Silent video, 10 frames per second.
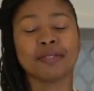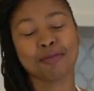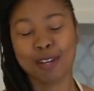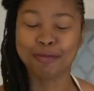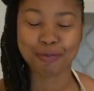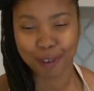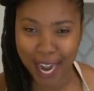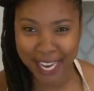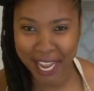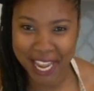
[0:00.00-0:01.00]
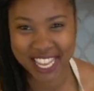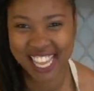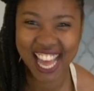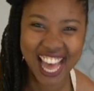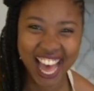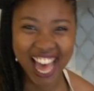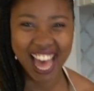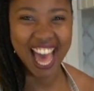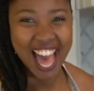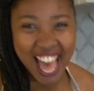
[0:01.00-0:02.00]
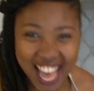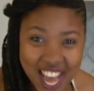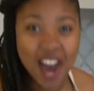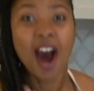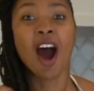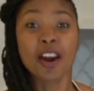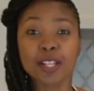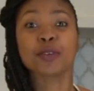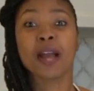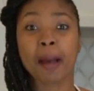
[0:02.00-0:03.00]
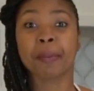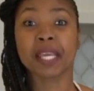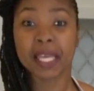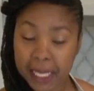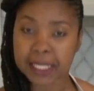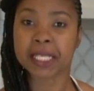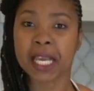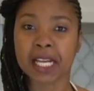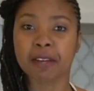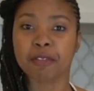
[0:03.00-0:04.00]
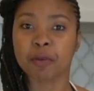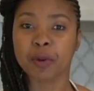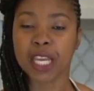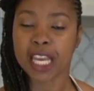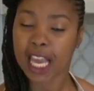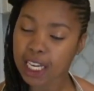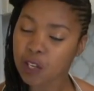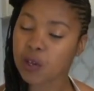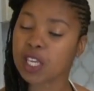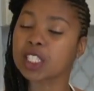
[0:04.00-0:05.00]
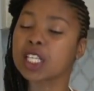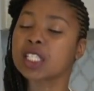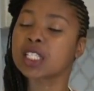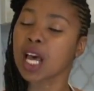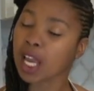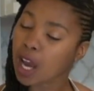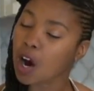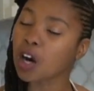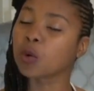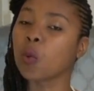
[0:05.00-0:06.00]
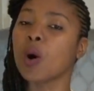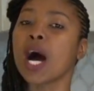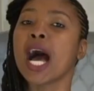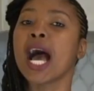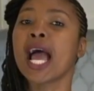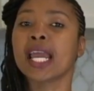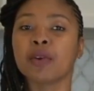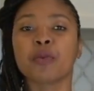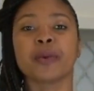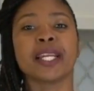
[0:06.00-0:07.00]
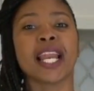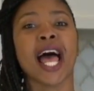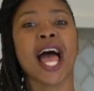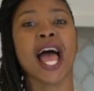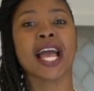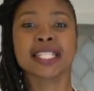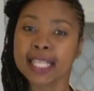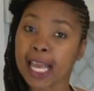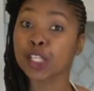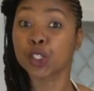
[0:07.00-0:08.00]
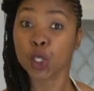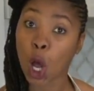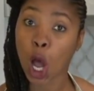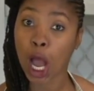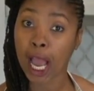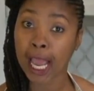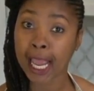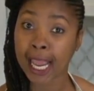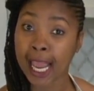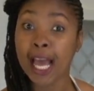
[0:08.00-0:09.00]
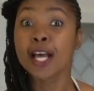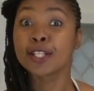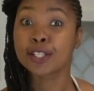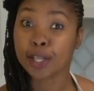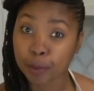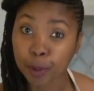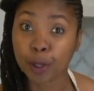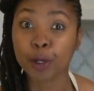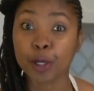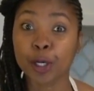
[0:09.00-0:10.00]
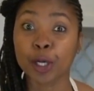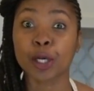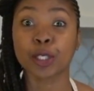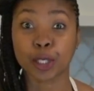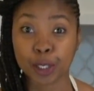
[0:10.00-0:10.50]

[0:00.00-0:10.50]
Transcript: well, Friday. Aren't you happy it's the end of the week and you can just like unwind, relax, enjoy some good